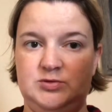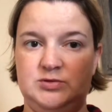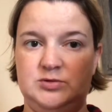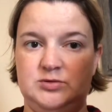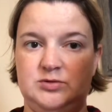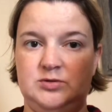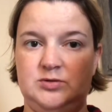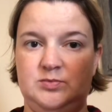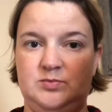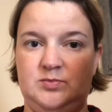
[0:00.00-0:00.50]

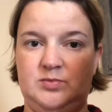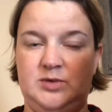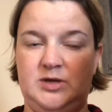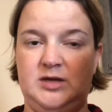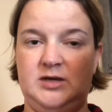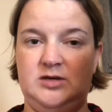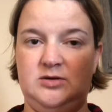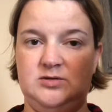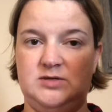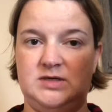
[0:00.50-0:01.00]
or
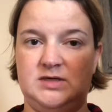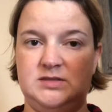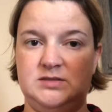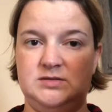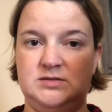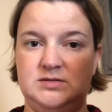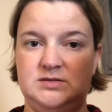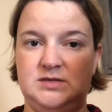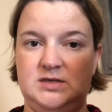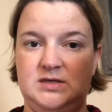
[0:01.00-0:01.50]
big
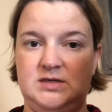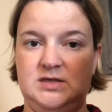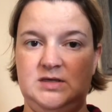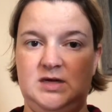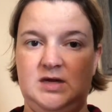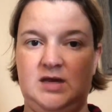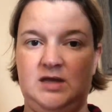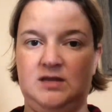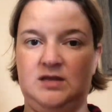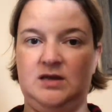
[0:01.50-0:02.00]
utensils in,
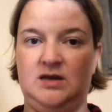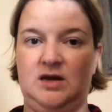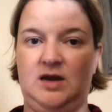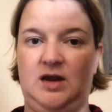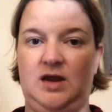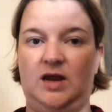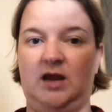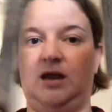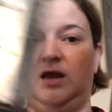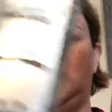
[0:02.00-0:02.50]
and then
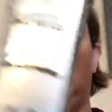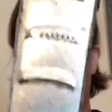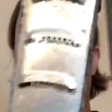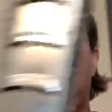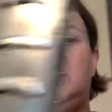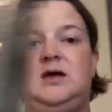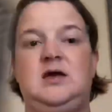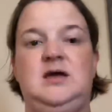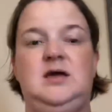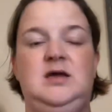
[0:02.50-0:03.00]

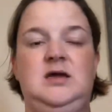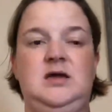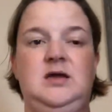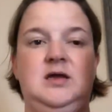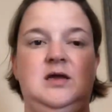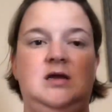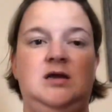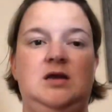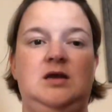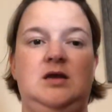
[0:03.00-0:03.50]
hang
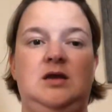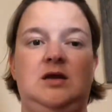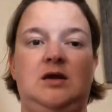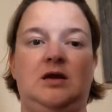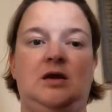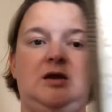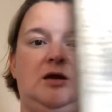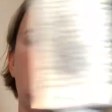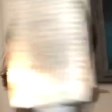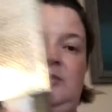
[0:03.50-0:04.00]

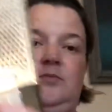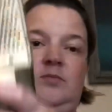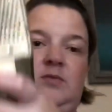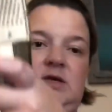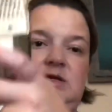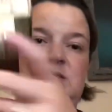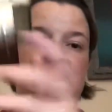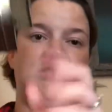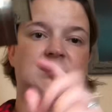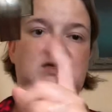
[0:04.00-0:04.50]

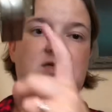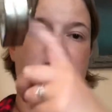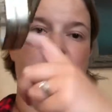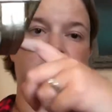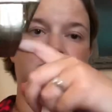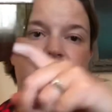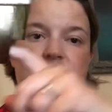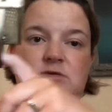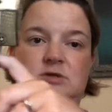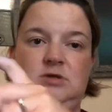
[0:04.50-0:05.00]
like tea
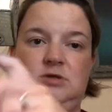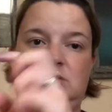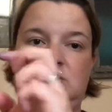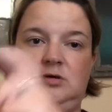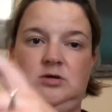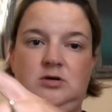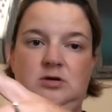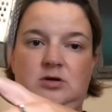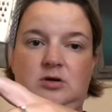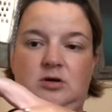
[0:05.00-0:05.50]
towels
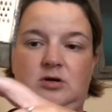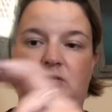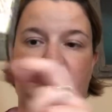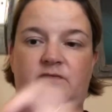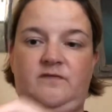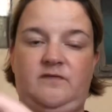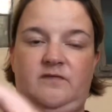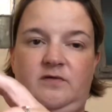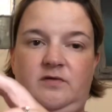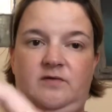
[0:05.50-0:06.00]

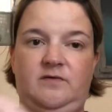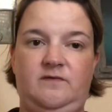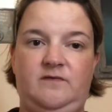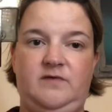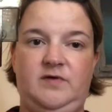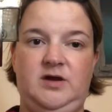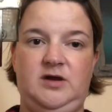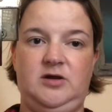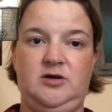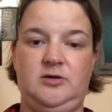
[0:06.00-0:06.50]
off of
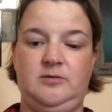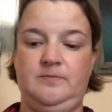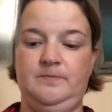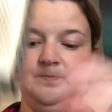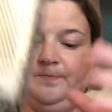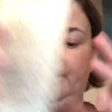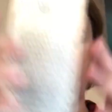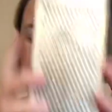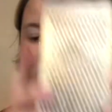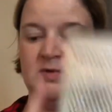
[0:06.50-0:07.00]
here.
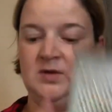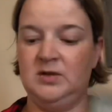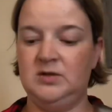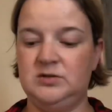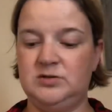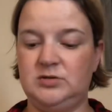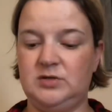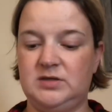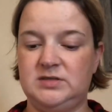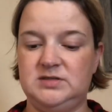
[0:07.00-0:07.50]

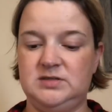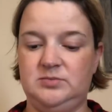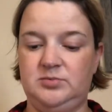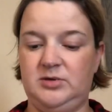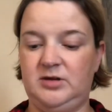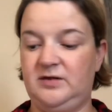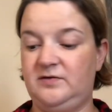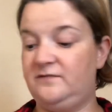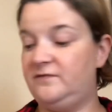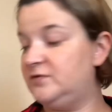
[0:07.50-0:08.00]
So that's the
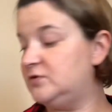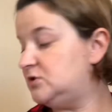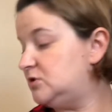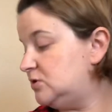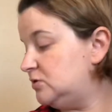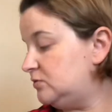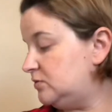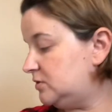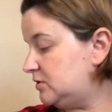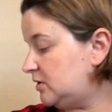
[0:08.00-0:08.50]
plan for
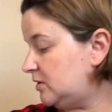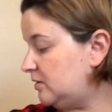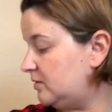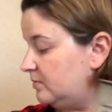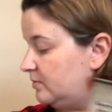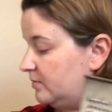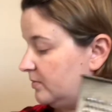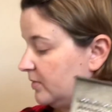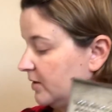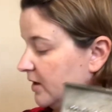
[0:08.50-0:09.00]
two of
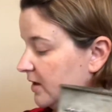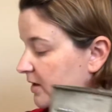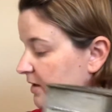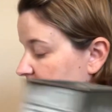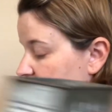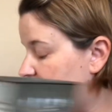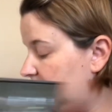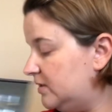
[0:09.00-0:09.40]
them, but it